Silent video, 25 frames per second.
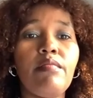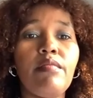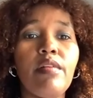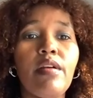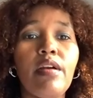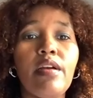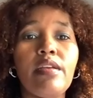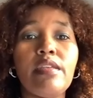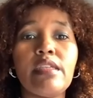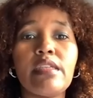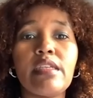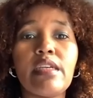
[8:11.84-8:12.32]

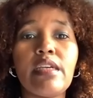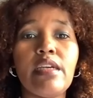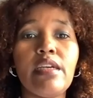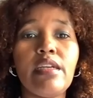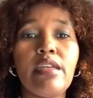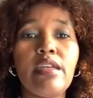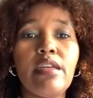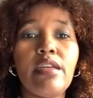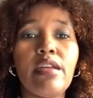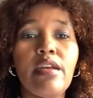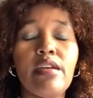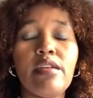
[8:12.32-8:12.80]

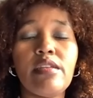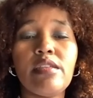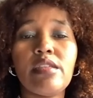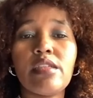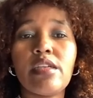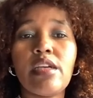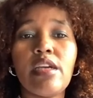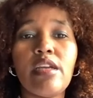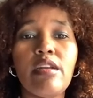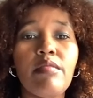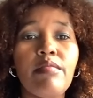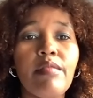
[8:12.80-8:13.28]
educated. I
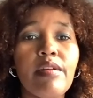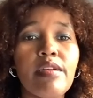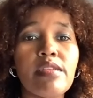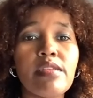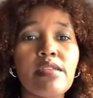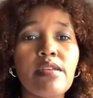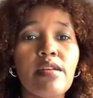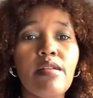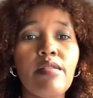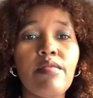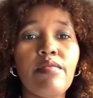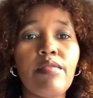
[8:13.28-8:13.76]
educated
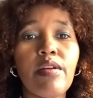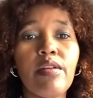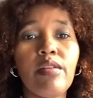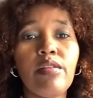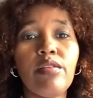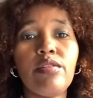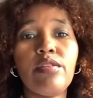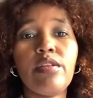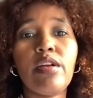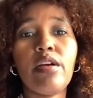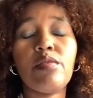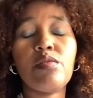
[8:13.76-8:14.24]
myself. I
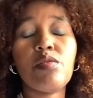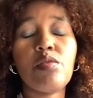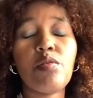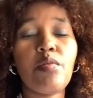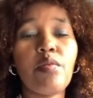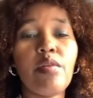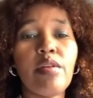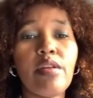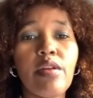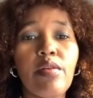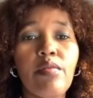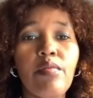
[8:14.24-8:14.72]
learned how to
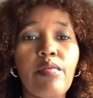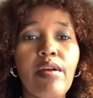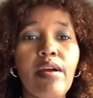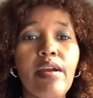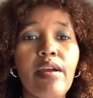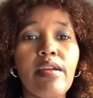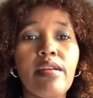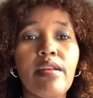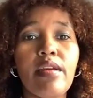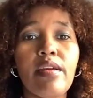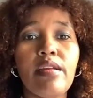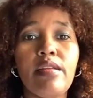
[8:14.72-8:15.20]
read and
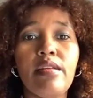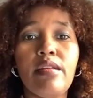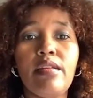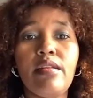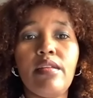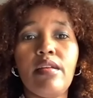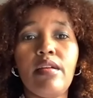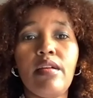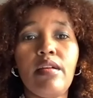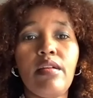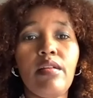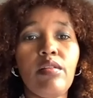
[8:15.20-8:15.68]
write.
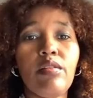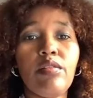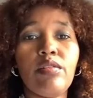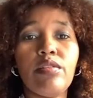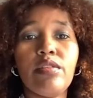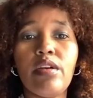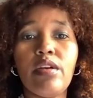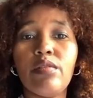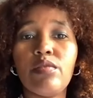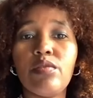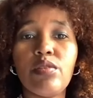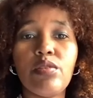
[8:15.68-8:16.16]
I learned
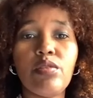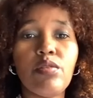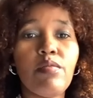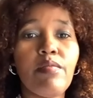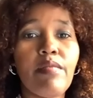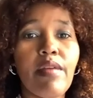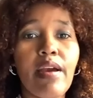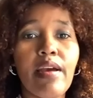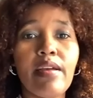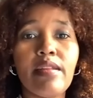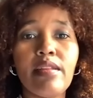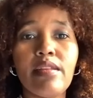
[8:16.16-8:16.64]
how to do
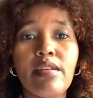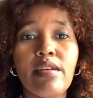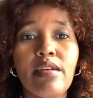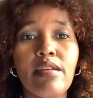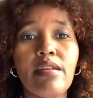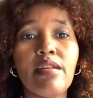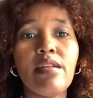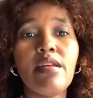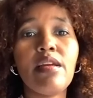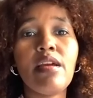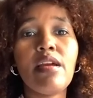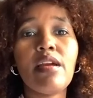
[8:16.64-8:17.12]
math and
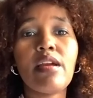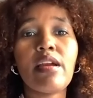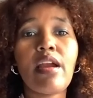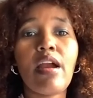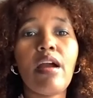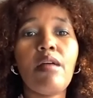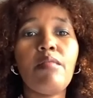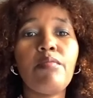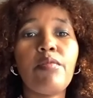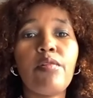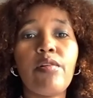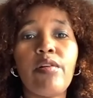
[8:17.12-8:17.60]

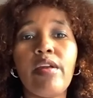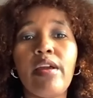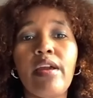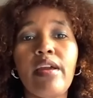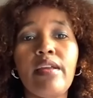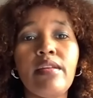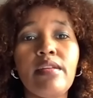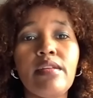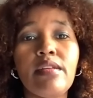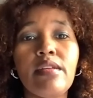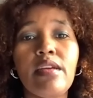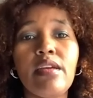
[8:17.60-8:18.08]

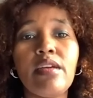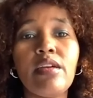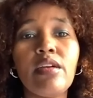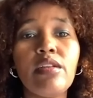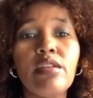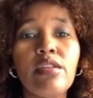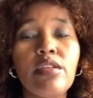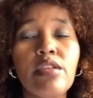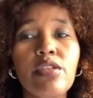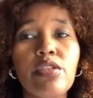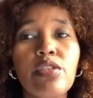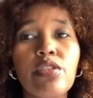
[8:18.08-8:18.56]
comprehend
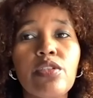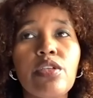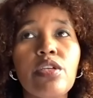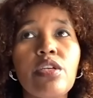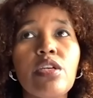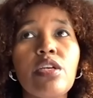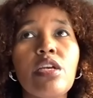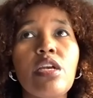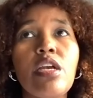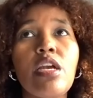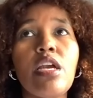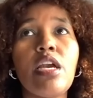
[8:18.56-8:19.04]
English.
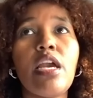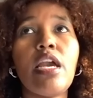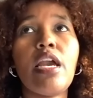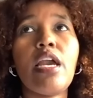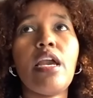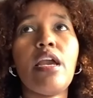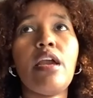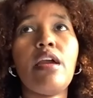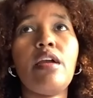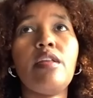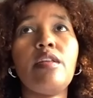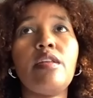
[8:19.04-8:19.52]

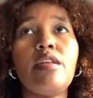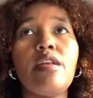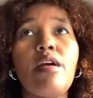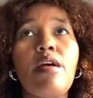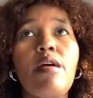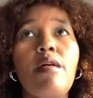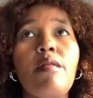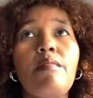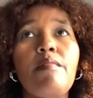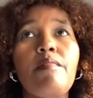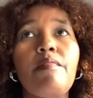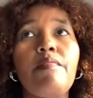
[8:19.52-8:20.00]
And
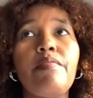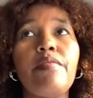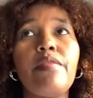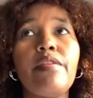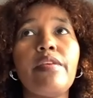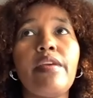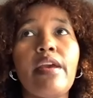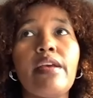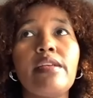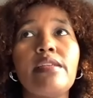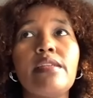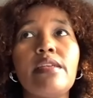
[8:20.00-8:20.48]

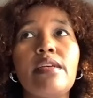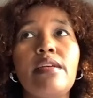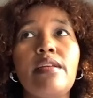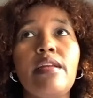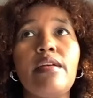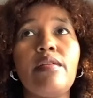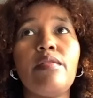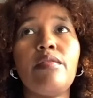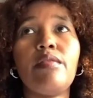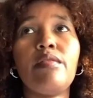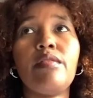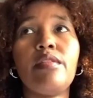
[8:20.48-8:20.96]
yes, and
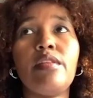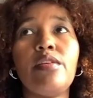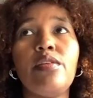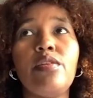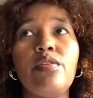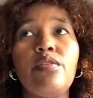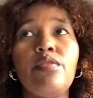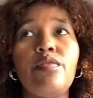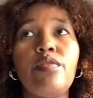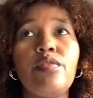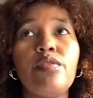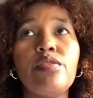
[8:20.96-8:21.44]
the
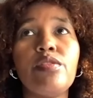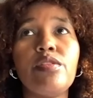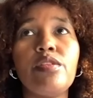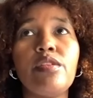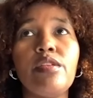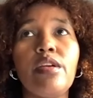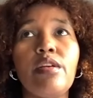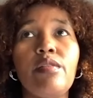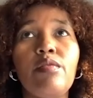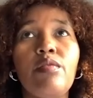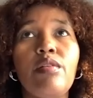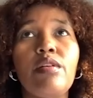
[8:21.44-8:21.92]
university
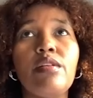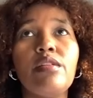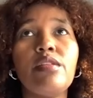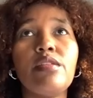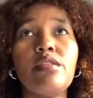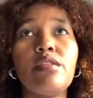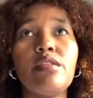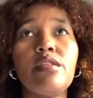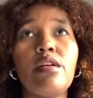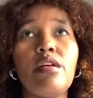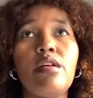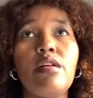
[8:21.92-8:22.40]
I went to,